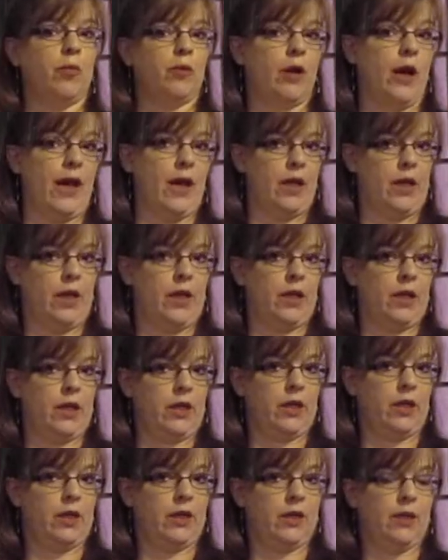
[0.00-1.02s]
break,
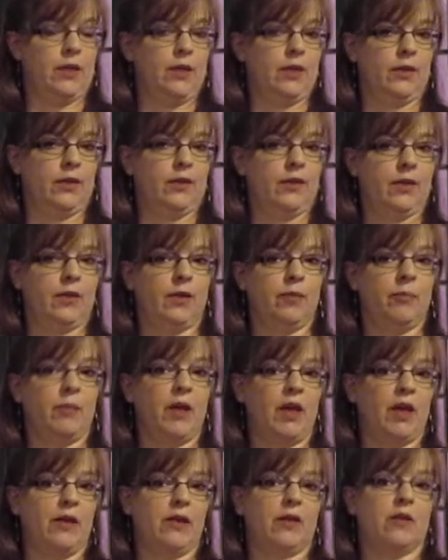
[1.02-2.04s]

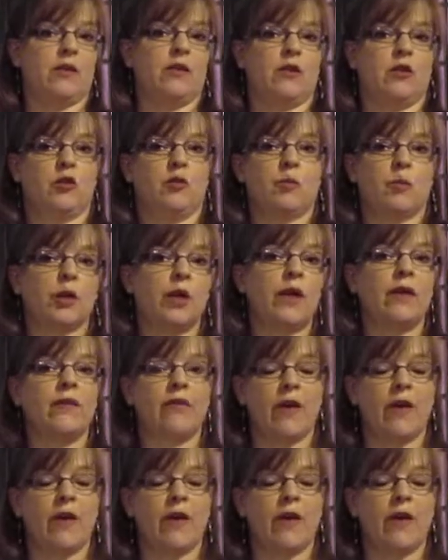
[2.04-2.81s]
because it's a spring